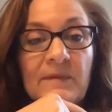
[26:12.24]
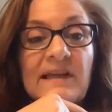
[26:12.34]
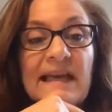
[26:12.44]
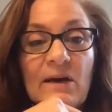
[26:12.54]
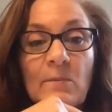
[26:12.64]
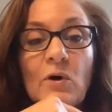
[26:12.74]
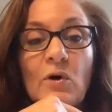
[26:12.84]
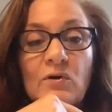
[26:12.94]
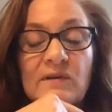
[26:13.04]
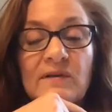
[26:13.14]

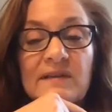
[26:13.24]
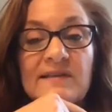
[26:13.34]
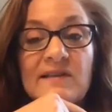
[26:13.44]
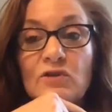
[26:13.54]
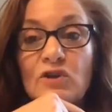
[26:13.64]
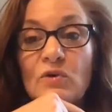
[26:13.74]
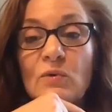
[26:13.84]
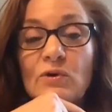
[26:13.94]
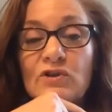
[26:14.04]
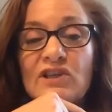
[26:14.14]
camel. So 2
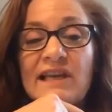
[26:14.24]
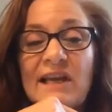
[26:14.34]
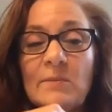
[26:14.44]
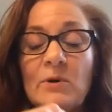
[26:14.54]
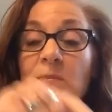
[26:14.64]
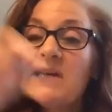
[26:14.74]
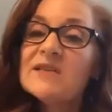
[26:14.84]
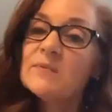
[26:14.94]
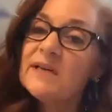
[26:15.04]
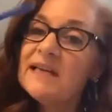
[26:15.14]
orange camel
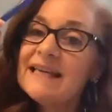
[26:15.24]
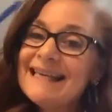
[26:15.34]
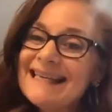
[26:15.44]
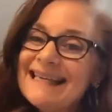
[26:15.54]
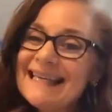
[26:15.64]
because we